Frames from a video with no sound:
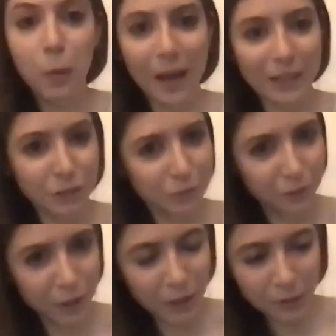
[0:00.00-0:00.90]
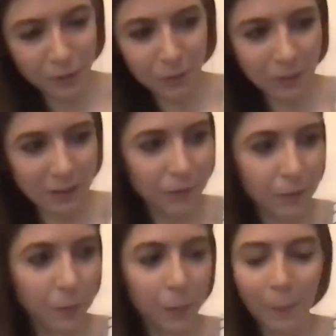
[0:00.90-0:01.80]
question for you, if
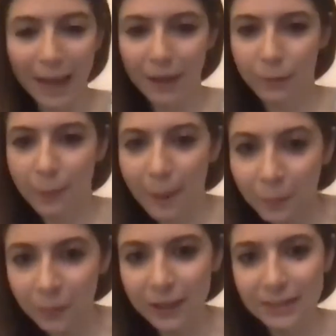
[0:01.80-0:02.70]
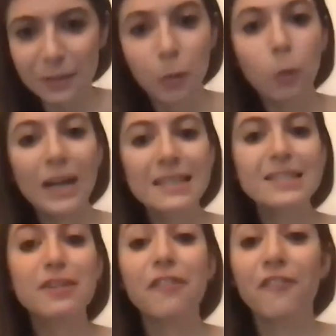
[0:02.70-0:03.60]
you remember it, what's
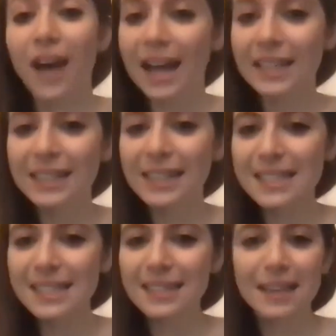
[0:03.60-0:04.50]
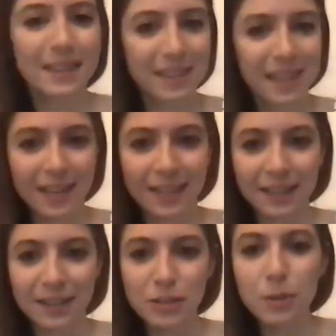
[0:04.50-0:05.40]
the funniest thing
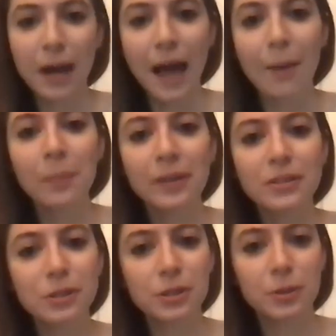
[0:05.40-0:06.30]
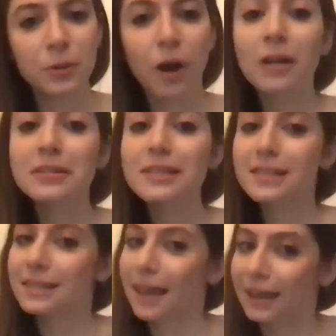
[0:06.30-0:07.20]
to happen to you on
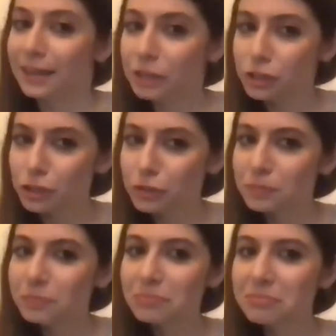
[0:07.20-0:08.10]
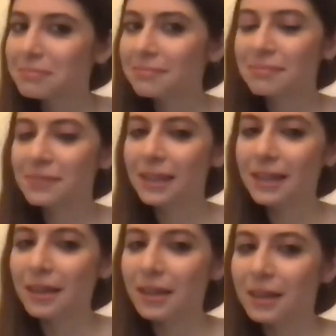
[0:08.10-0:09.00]
stage?
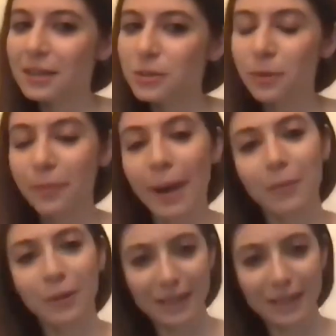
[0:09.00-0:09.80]
Do you remember